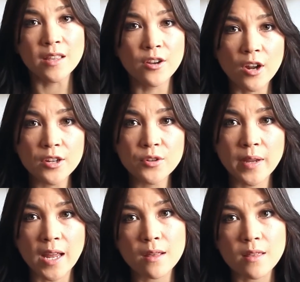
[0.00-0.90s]
then you're not
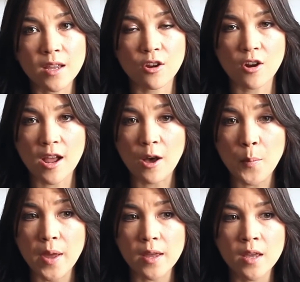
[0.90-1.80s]
doing anything and you're not
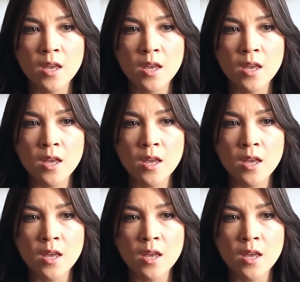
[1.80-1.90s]
helping.